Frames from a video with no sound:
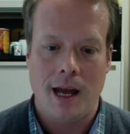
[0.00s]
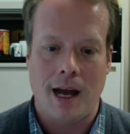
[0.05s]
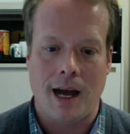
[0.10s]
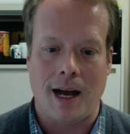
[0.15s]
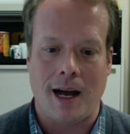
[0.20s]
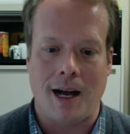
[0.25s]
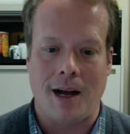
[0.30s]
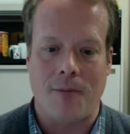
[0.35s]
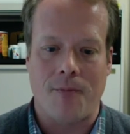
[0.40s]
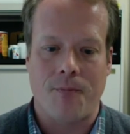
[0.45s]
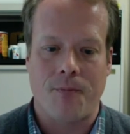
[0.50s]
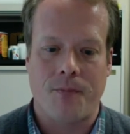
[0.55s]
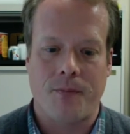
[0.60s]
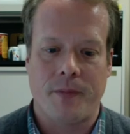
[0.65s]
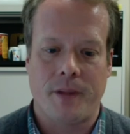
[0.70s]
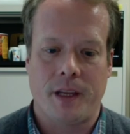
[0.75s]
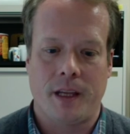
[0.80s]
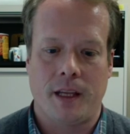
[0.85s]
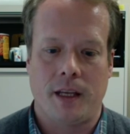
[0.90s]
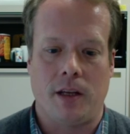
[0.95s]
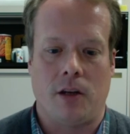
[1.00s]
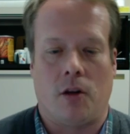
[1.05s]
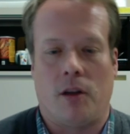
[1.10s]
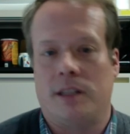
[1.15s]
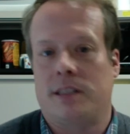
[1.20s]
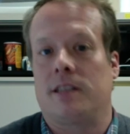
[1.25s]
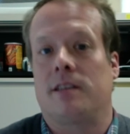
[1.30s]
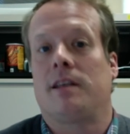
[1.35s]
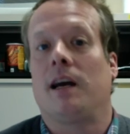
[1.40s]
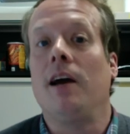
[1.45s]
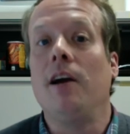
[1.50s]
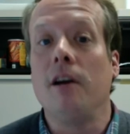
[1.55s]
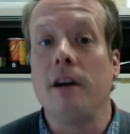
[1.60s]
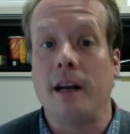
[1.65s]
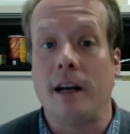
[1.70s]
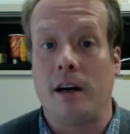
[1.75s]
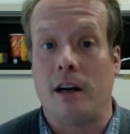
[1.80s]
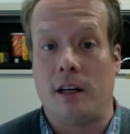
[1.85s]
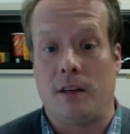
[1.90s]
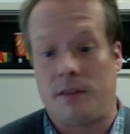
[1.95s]
Um, you know, this entire
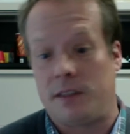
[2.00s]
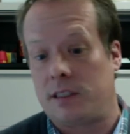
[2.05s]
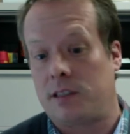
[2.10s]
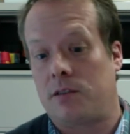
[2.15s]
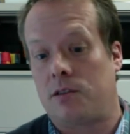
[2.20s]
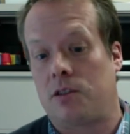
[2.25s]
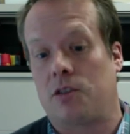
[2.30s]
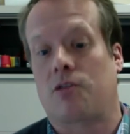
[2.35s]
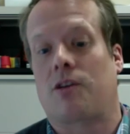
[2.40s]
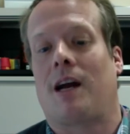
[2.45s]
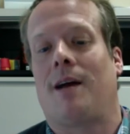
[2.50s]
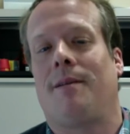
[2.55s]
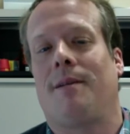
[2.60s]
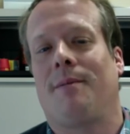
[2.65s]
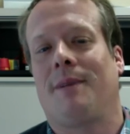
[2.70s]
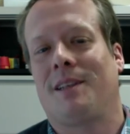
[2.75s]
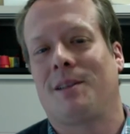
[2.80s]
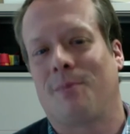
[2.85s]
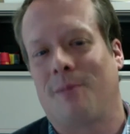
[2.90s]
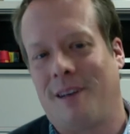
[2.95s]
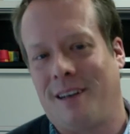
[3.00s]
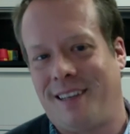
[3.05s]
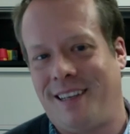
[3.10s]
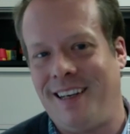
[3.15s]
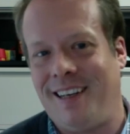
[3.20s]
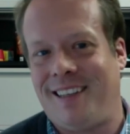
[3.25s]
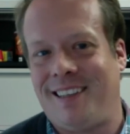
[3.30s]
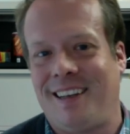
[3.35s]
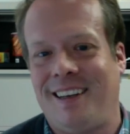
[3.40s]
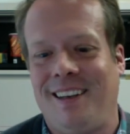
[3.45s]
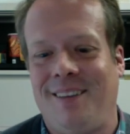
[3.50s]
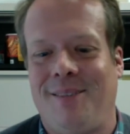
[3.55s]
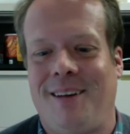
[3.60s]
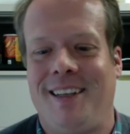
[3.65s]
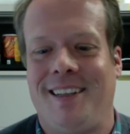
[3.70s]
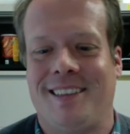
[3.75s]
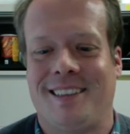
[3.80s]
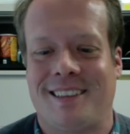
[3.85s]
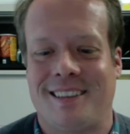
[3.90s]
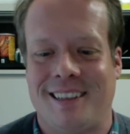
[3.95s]
narrative is described in much more detail in my
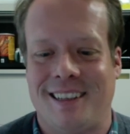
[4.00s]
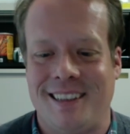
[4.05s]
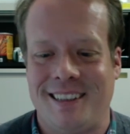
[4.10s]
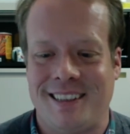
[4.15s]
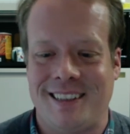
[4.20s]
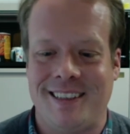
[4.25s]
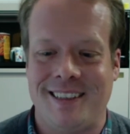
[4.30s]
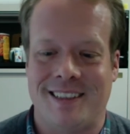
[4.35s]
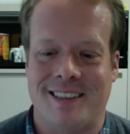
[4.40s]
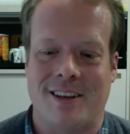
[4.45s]
dissertation.